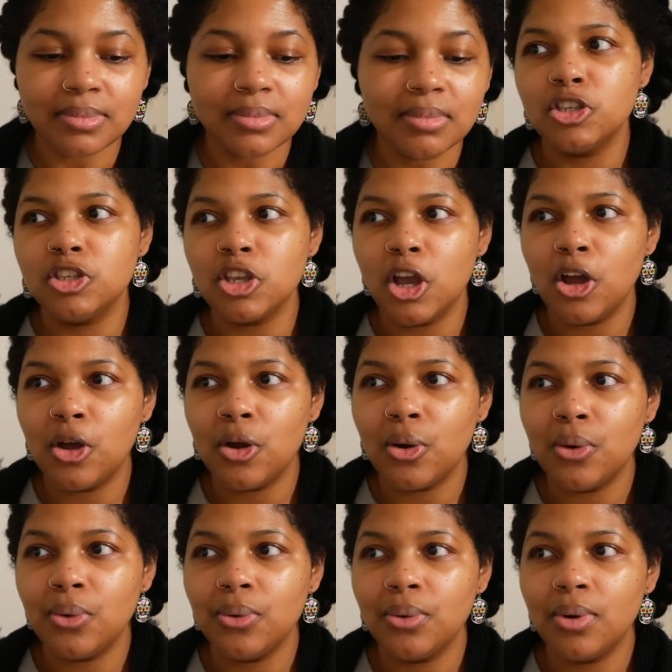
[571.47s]

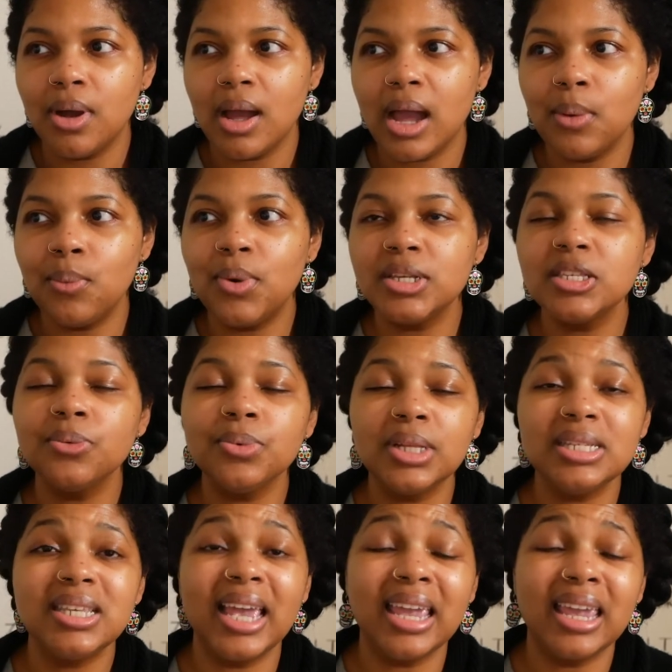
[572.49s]
So I wasn't
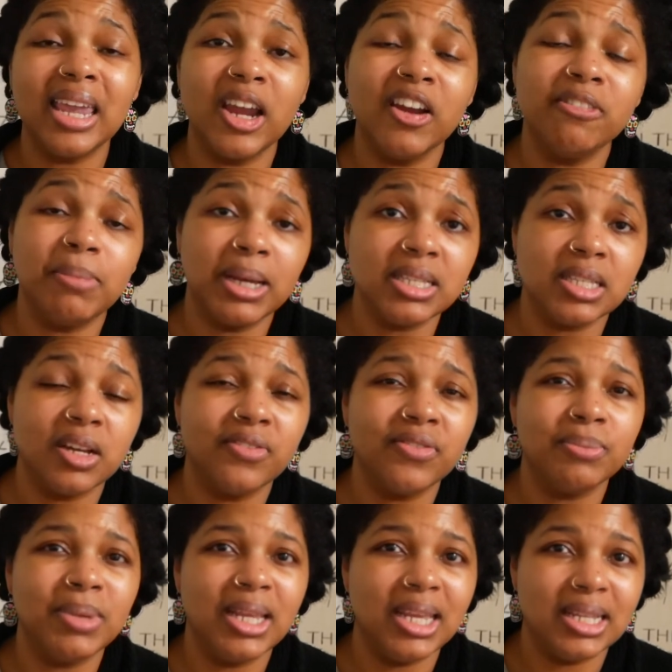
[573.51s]
really taking care of myself
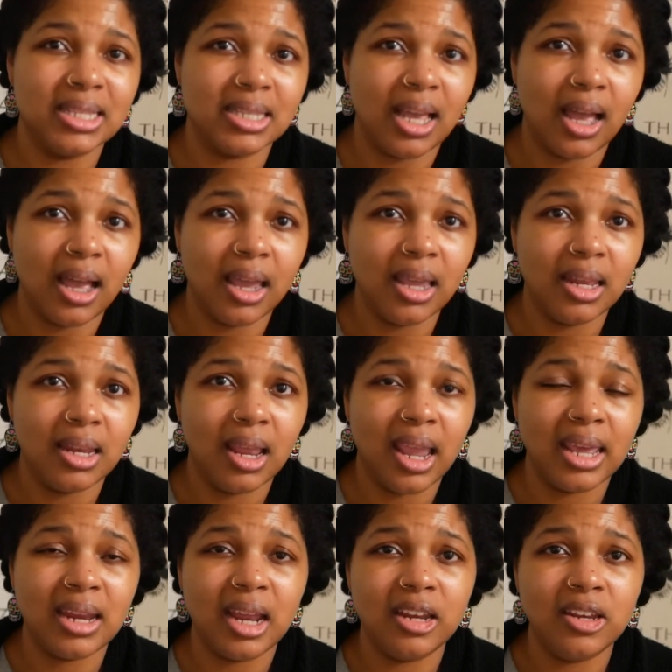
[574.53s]
from the inside,
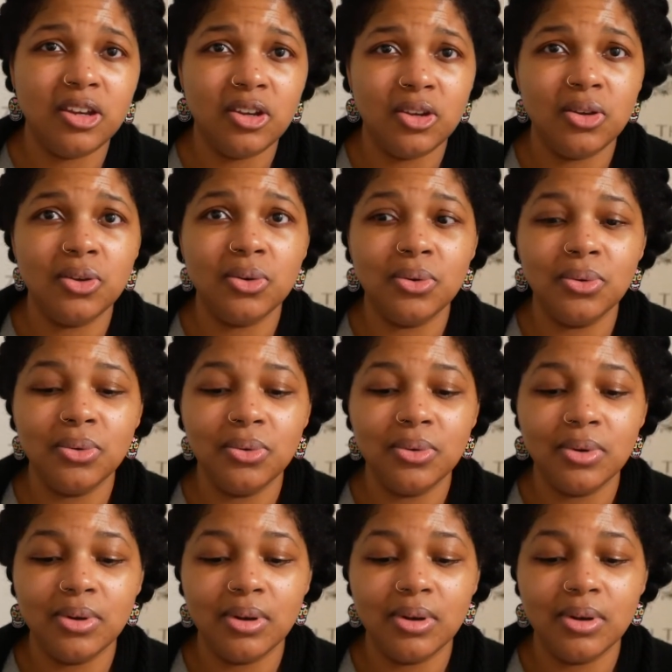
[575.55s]
and I knew